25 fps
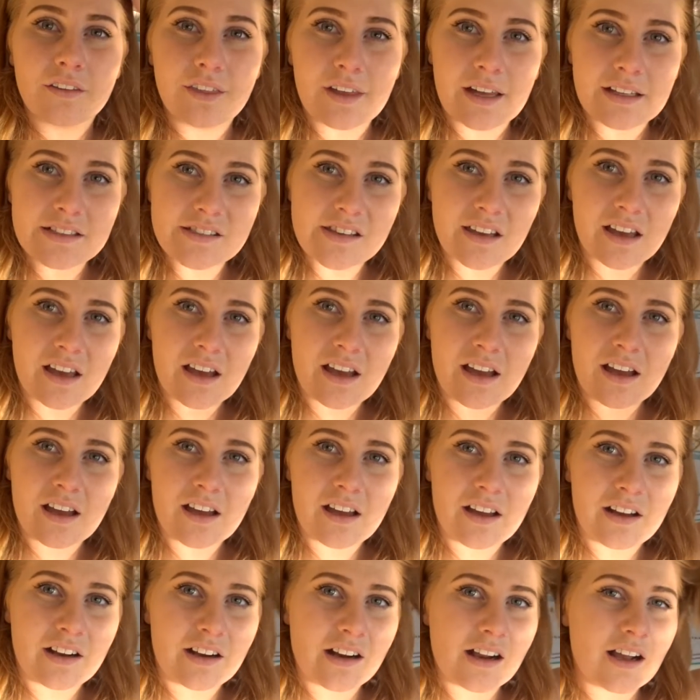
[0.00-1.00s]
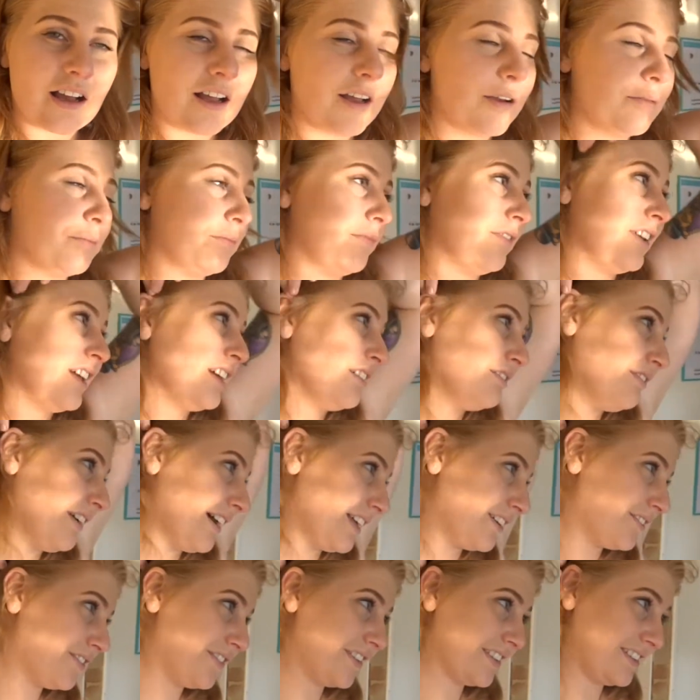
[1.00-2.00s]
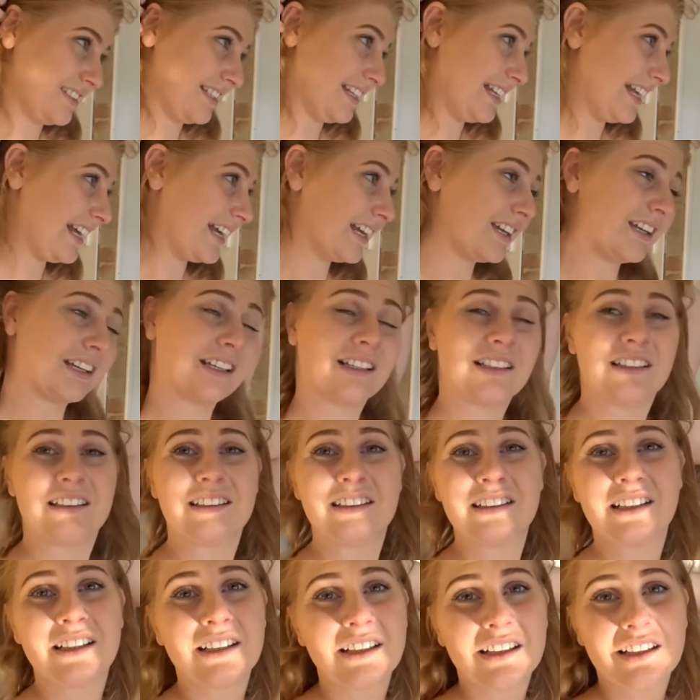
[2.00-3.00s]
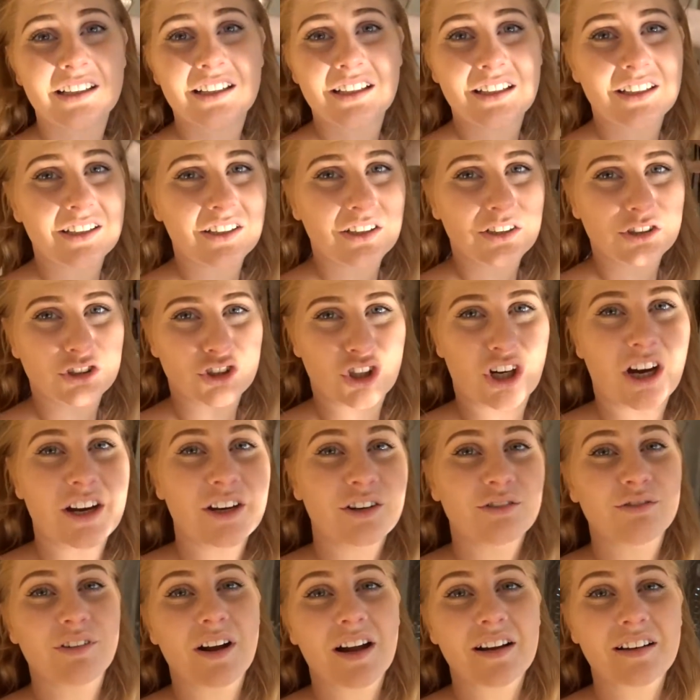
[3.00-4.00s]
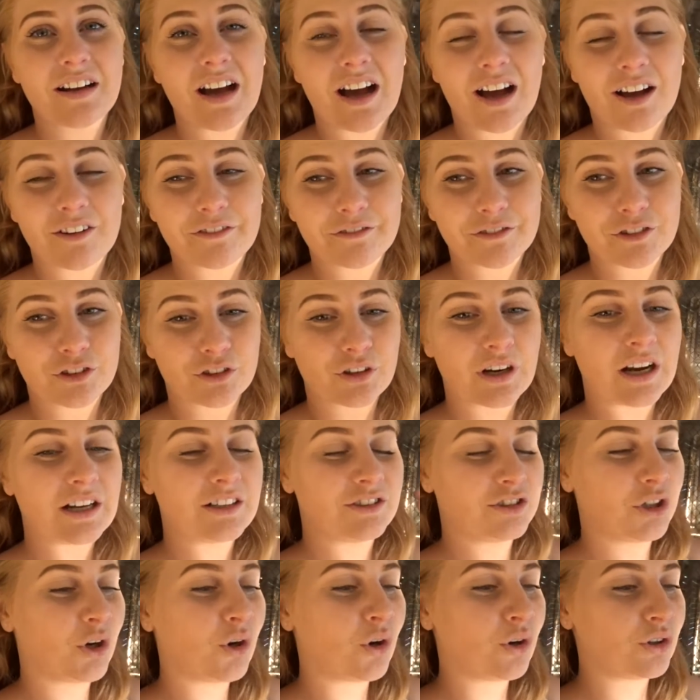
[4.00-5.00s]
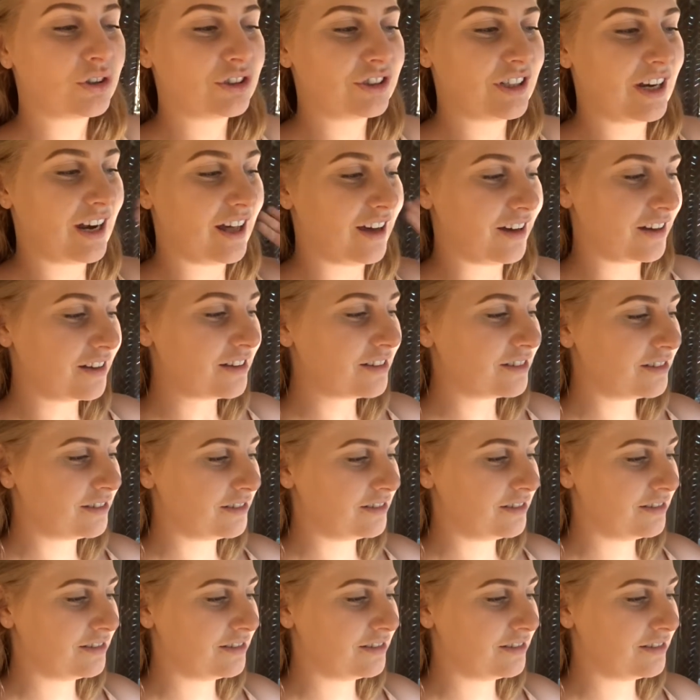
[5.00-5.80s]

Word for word: that's our fun for today. Trying to run after a toddler